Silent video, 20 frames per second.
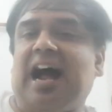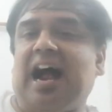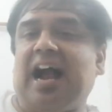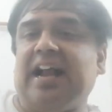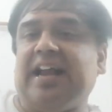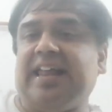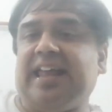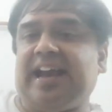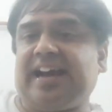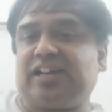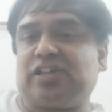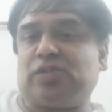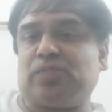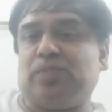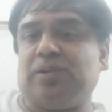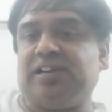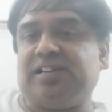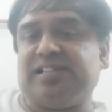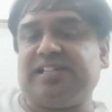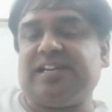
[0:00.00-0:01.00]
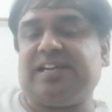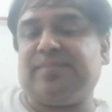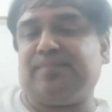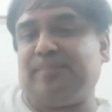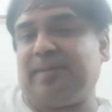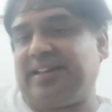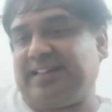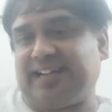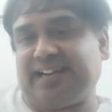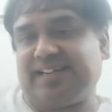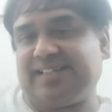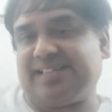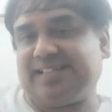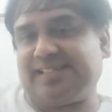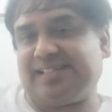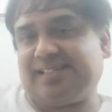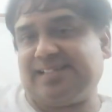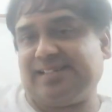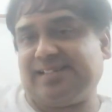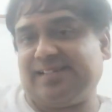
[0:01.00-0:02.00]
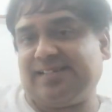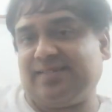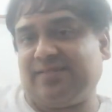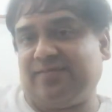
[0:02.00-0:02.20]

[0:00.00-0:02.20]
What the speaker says: and explicit methods.